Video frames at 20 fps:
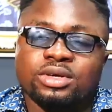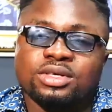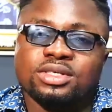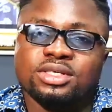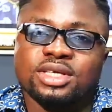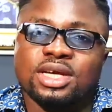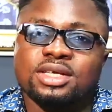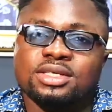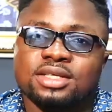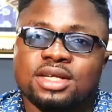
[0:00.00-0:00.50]
It
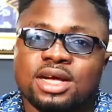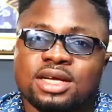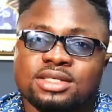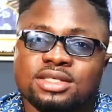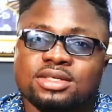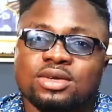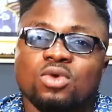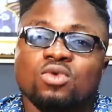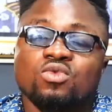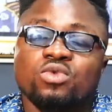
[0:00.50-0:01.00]
says that
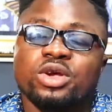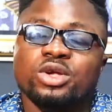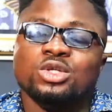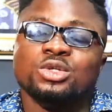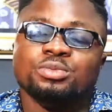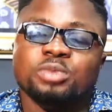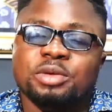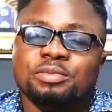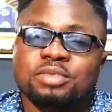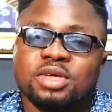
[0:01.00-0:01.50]

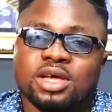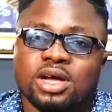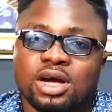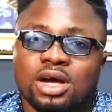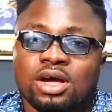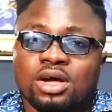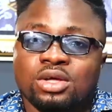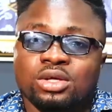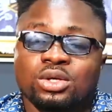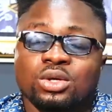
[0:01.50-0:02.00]
maybe
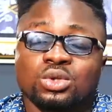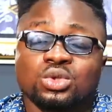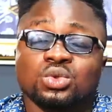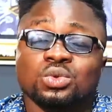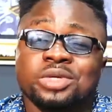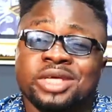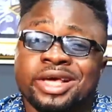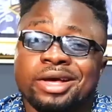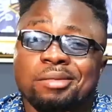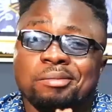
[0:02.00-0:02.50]
you
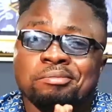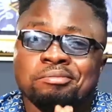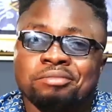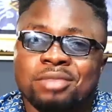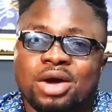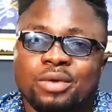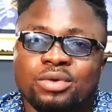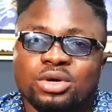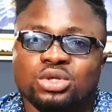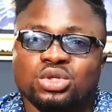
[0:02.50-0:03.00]
should get
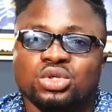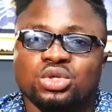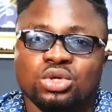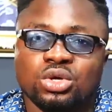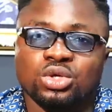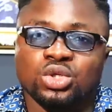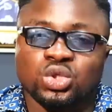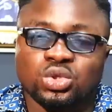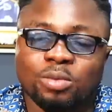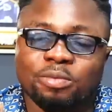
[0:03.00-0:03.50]
married to
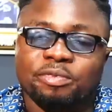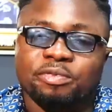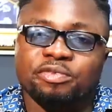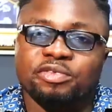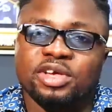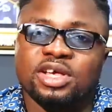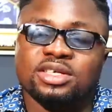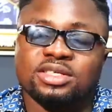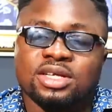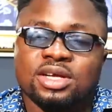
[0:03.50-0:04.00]
your job
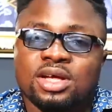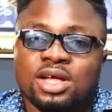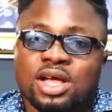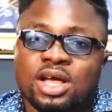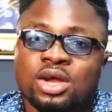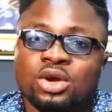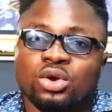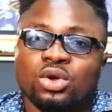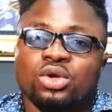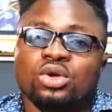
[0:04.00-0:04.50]
first
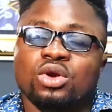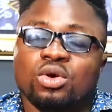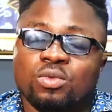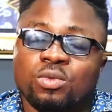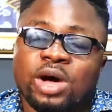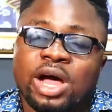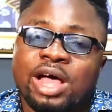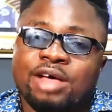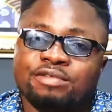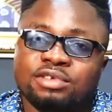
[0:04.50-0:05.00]
and not your
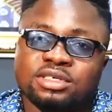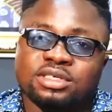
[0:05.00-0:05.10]
wife.